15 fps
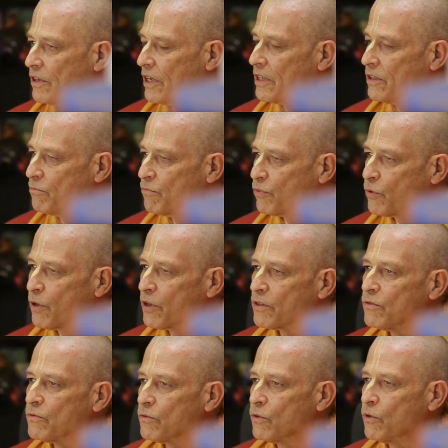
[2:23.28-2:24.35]
an
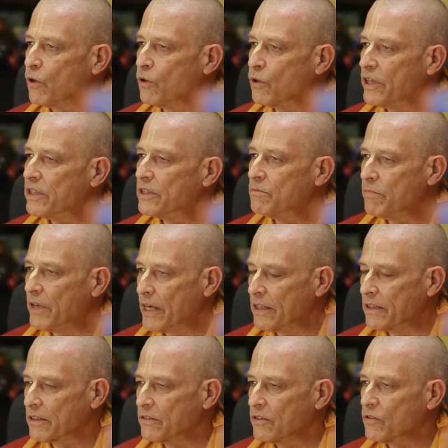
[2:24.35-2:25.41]
important role in
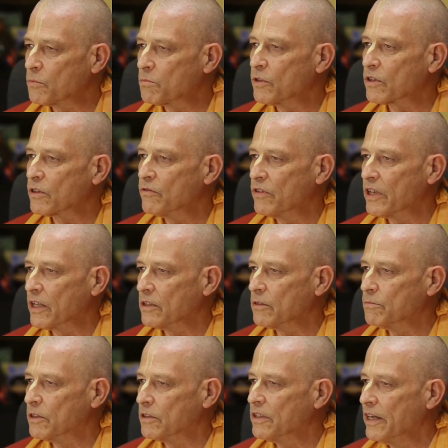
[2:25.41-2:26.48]
making this book
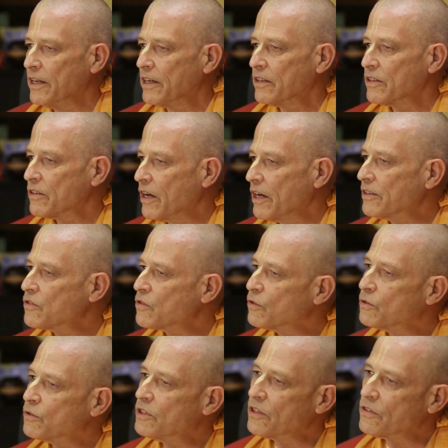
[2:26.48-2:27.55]
available, not
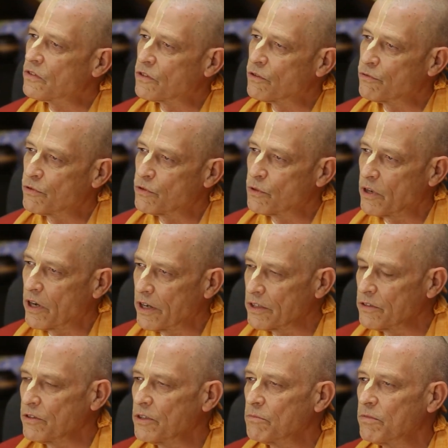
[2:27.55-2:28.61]
to just a few
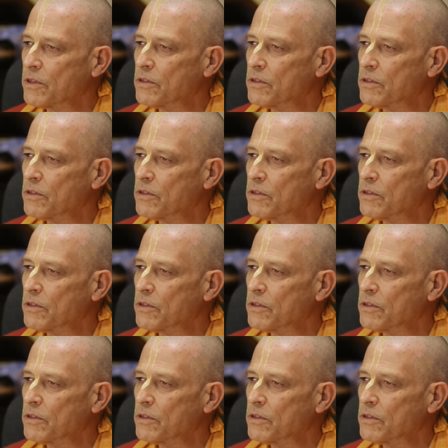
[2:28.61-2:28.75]
hundred